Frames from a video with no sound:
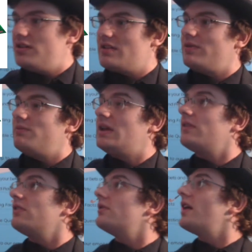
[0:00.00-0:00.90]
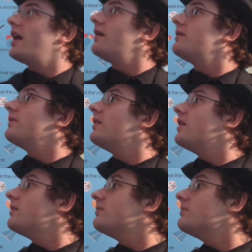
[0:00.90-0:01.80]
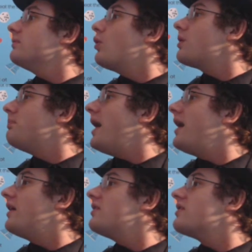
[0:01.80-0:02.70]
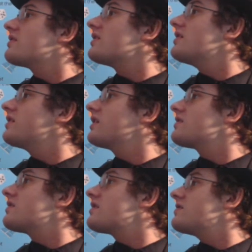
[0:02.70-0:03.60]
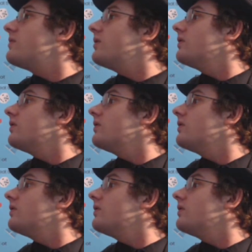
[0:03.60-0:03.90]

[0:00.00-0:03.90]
would mean that you would have more pens easily accessible.